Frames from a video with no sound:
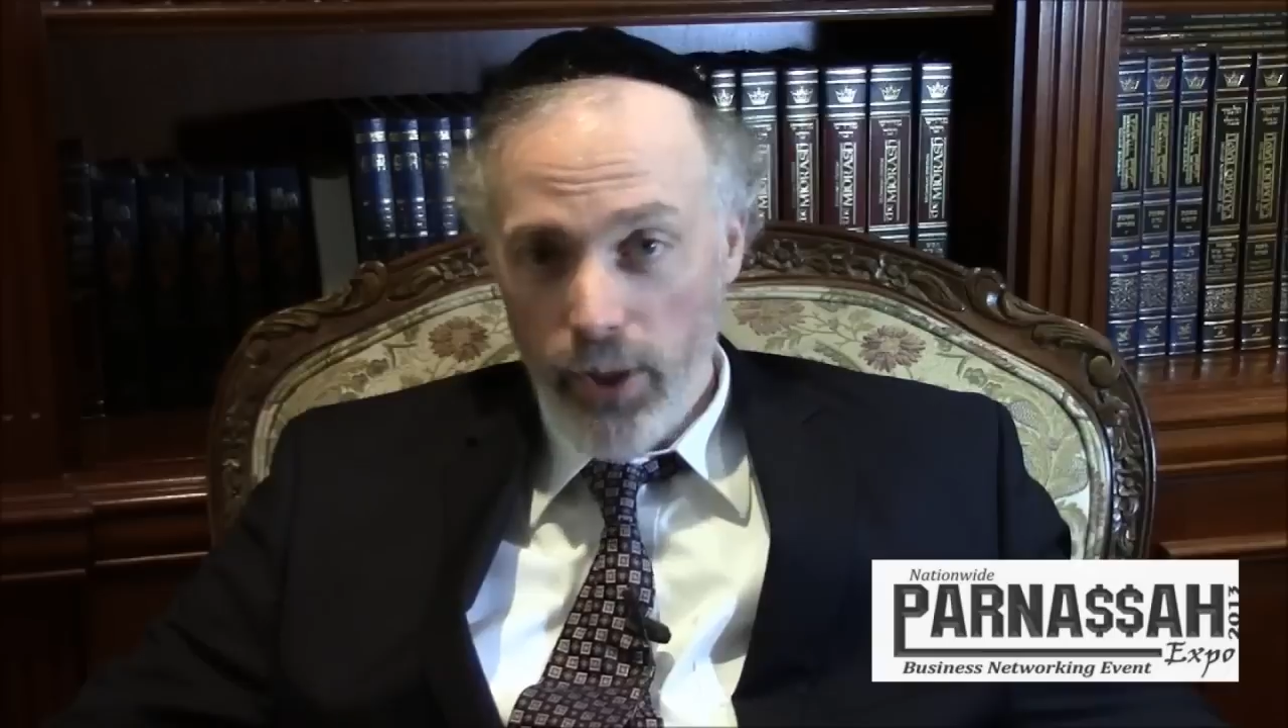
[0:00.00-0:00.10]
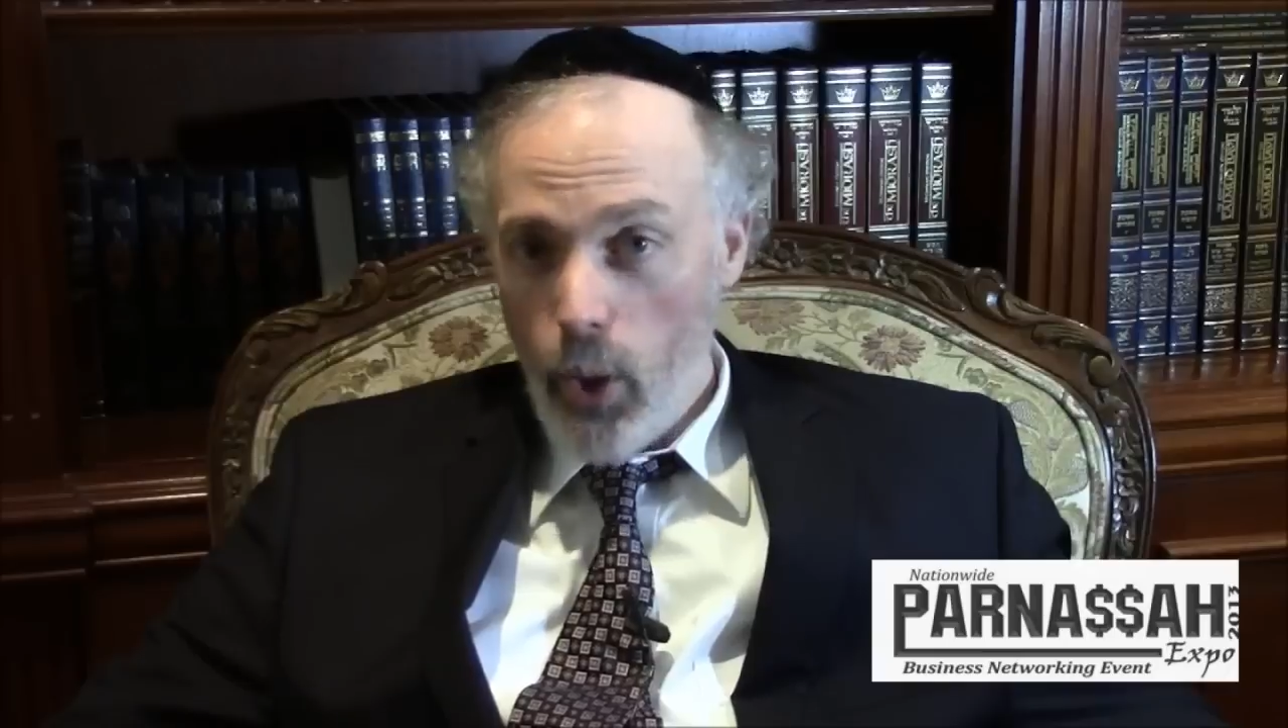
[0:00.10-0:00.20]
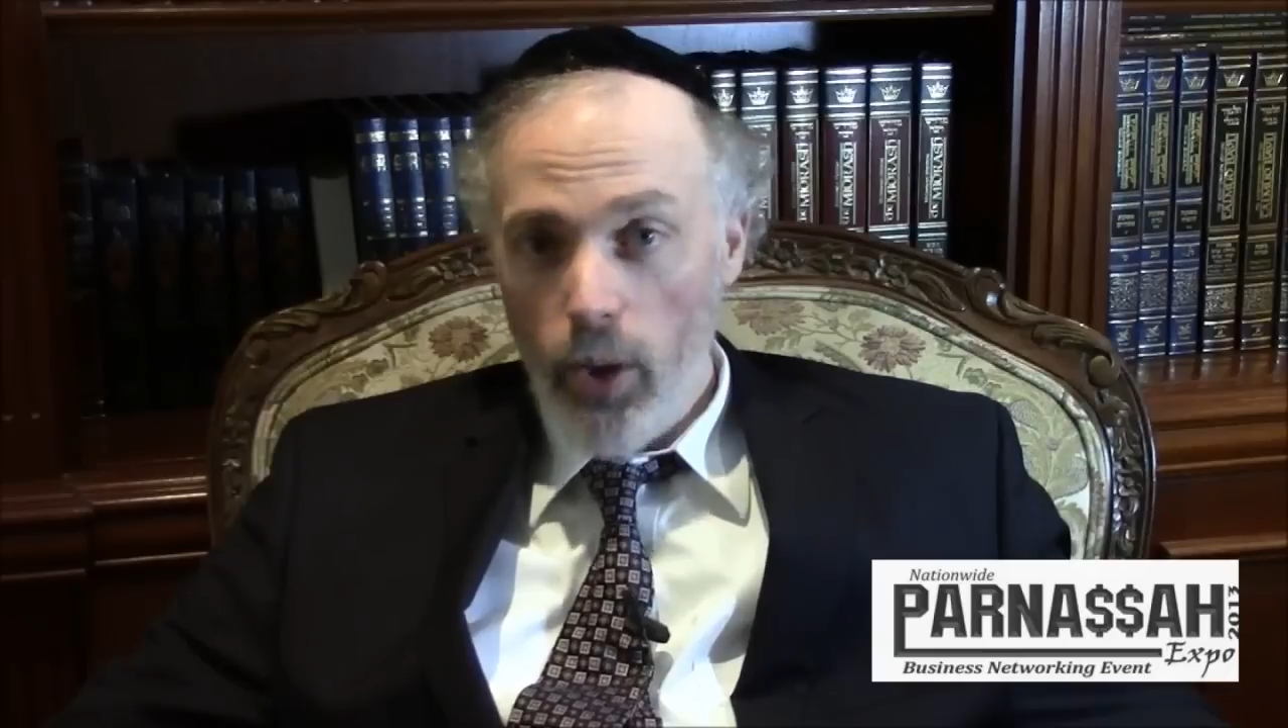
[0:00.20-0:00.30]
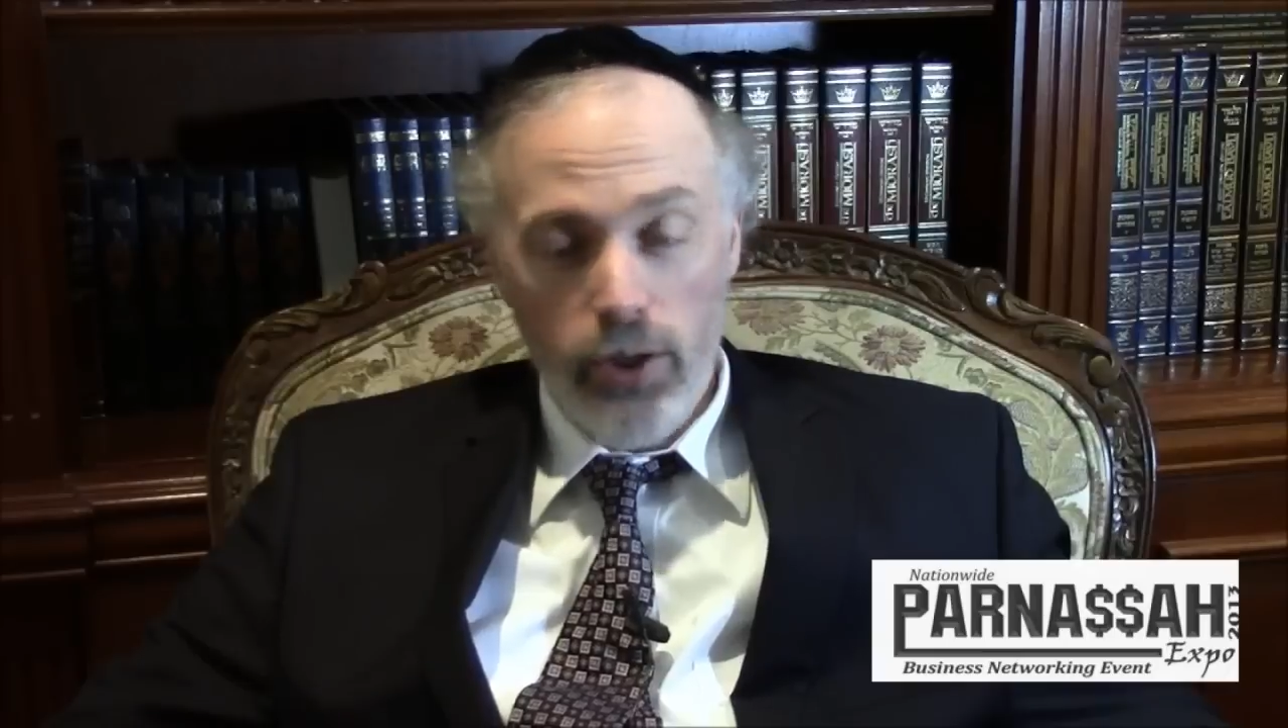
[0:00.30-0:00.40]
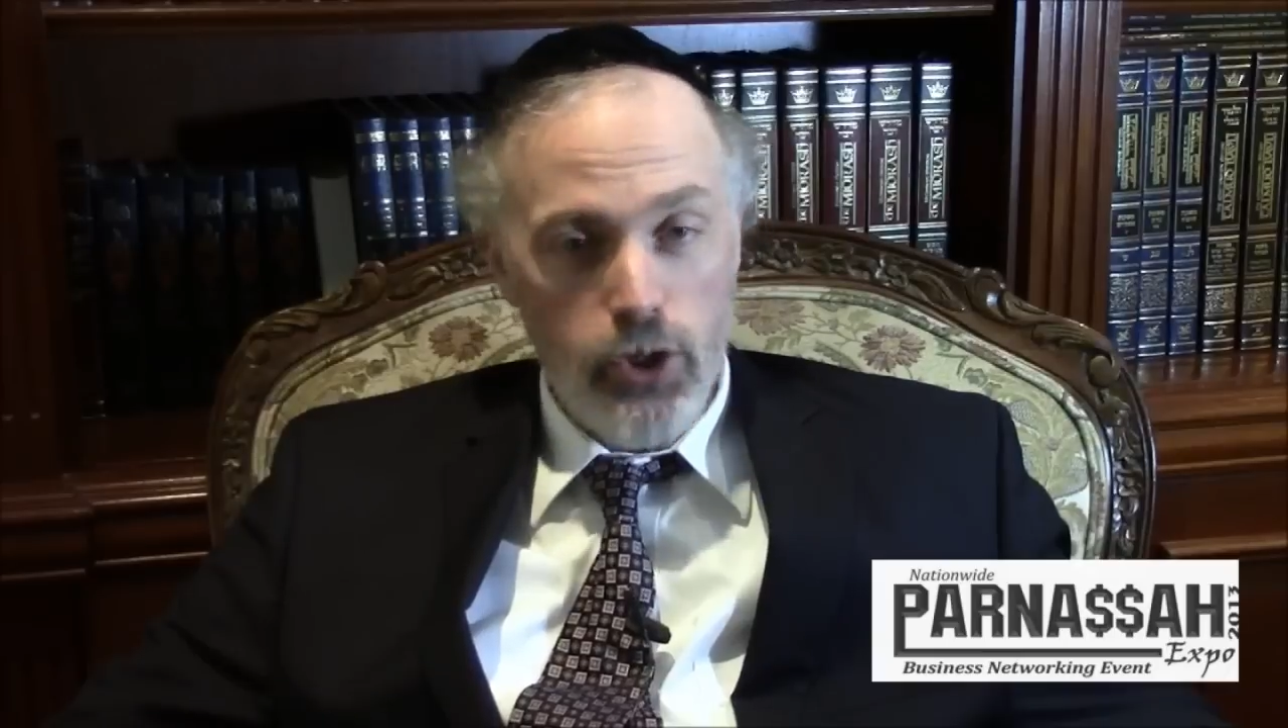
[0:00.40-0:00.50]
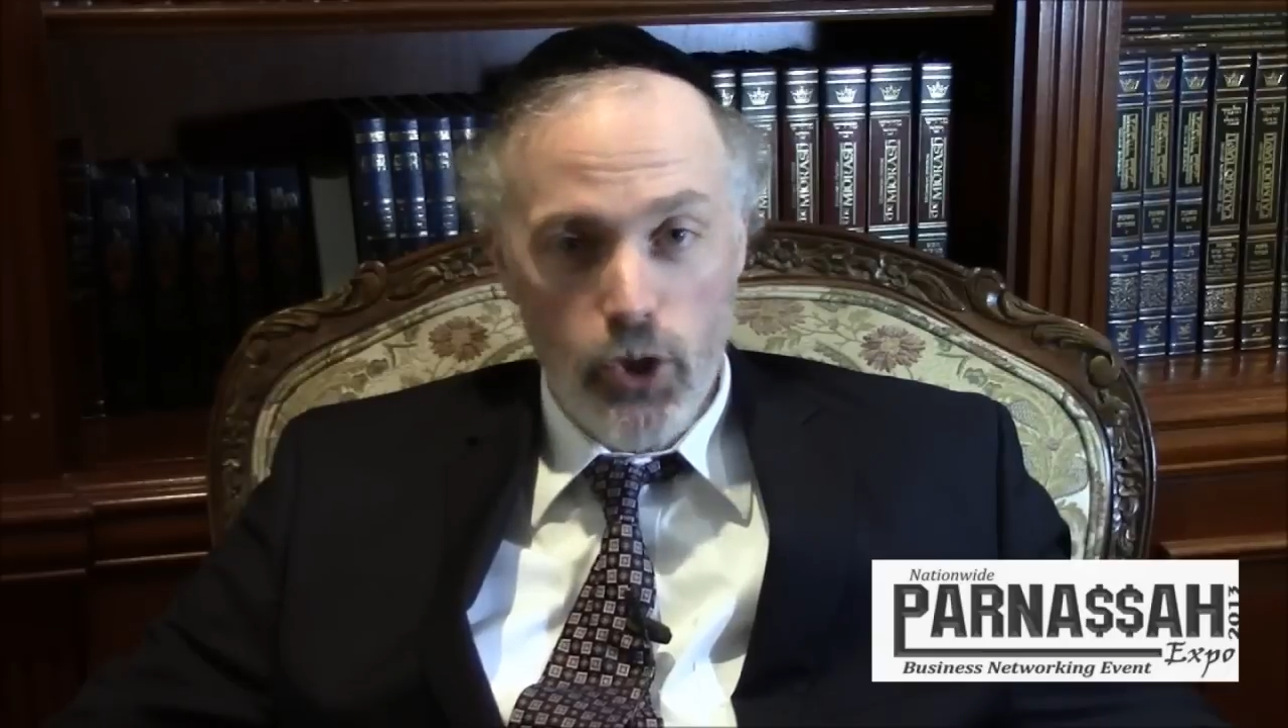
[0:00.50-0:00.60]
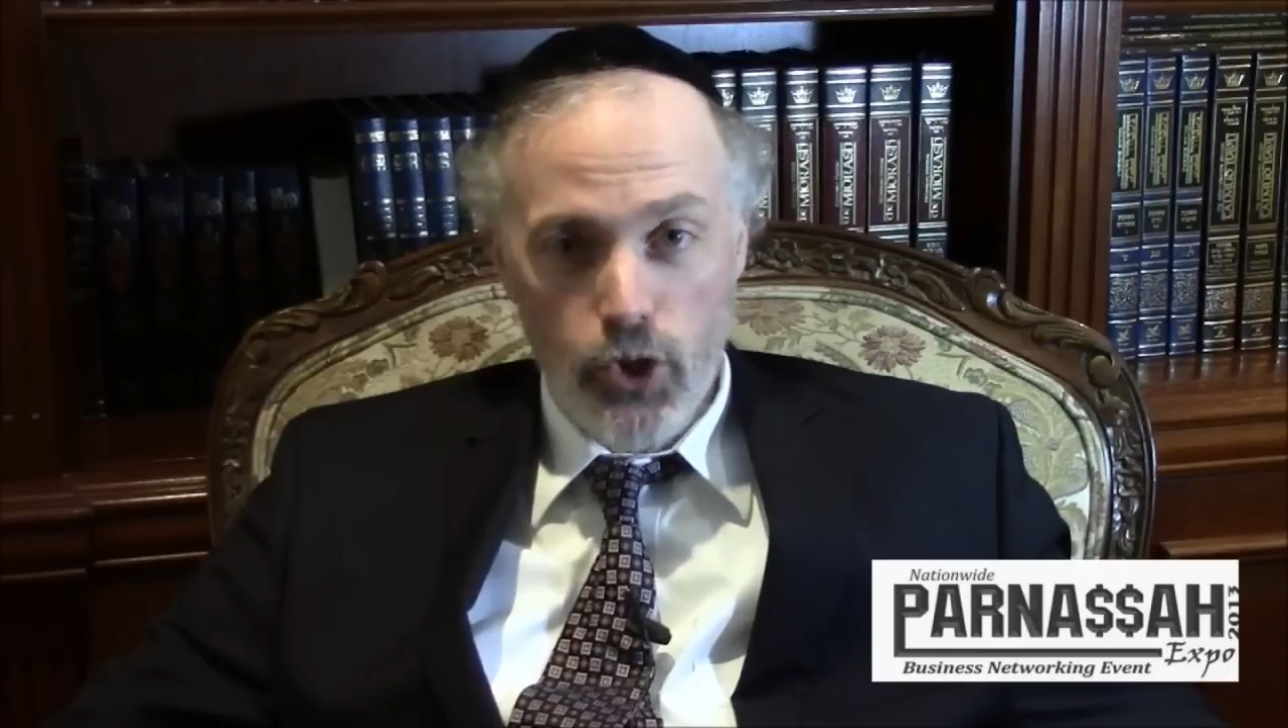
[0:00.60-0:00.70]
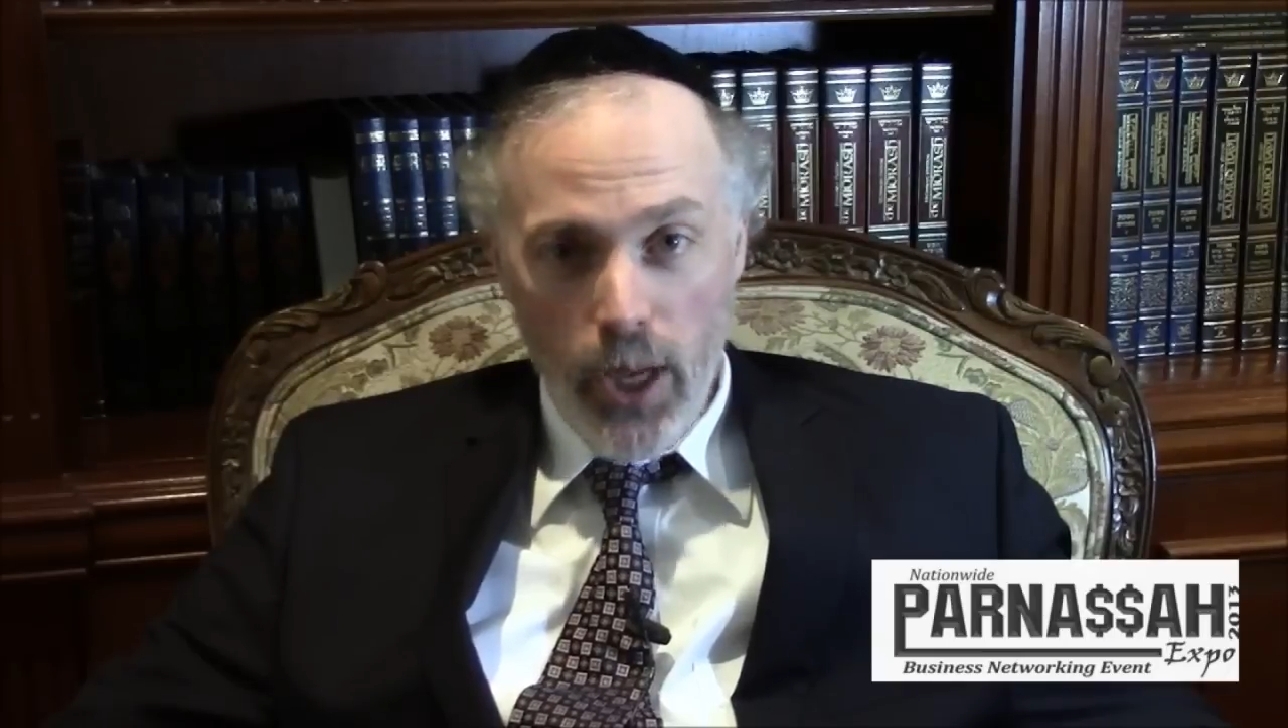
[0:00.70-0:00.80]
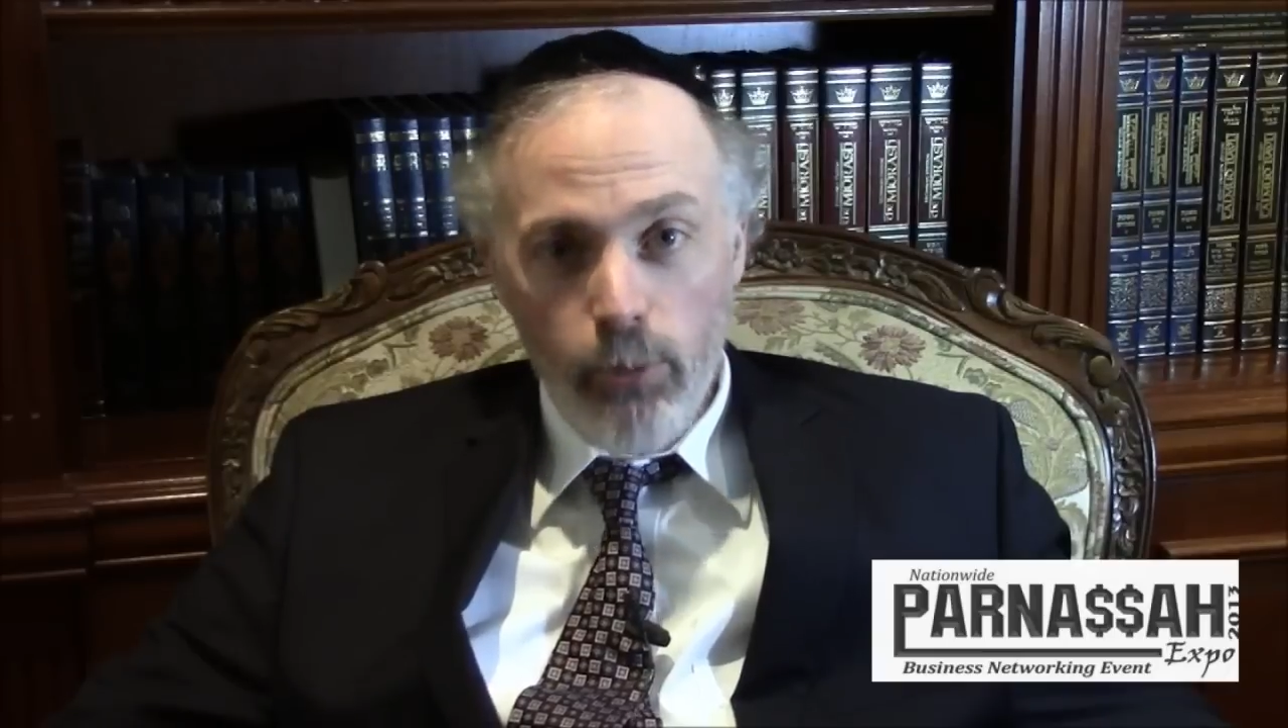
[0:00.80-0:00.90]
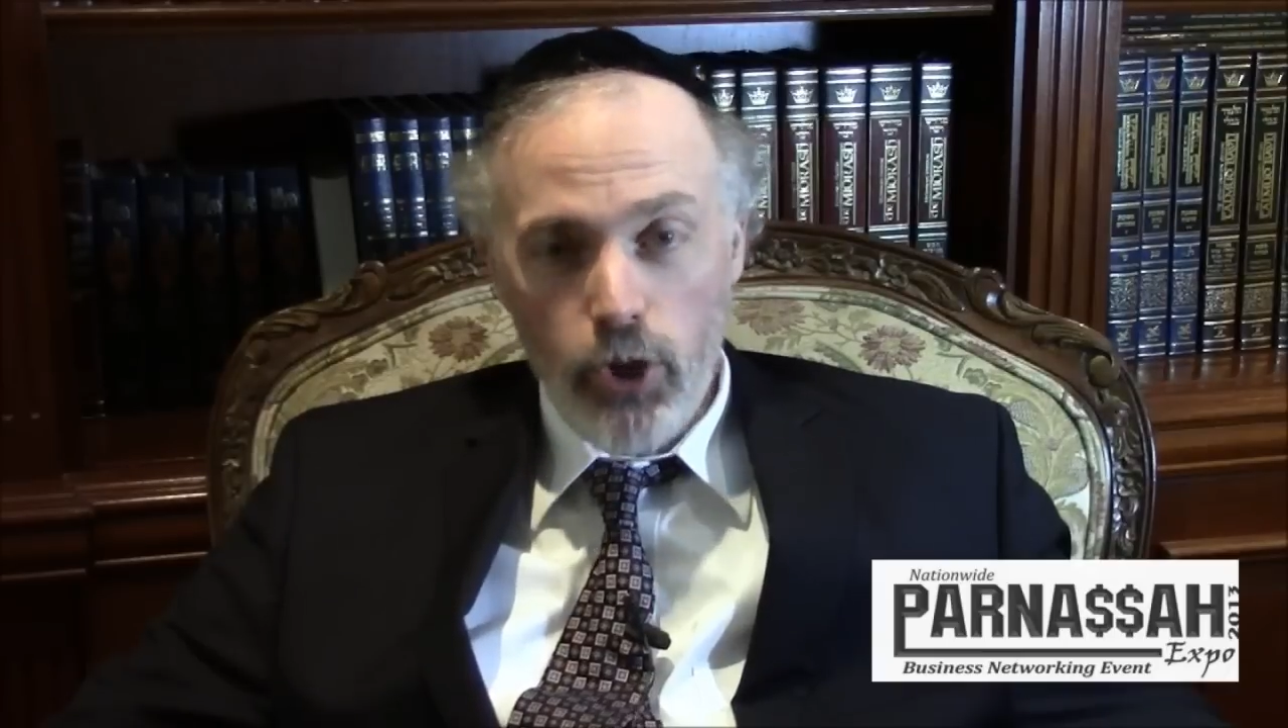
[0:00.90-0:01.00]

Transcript: The goal is Leshem